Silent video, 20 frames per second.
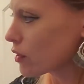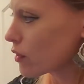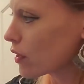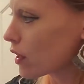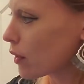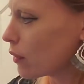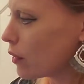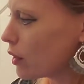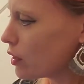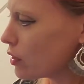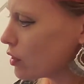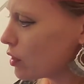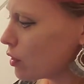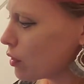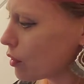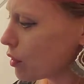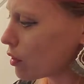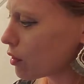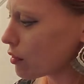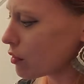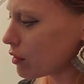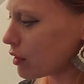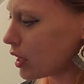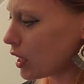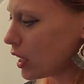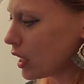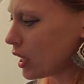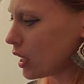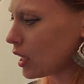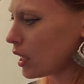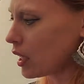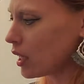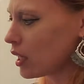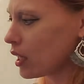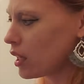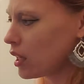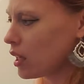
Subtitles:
So we've got 1, 2, 3.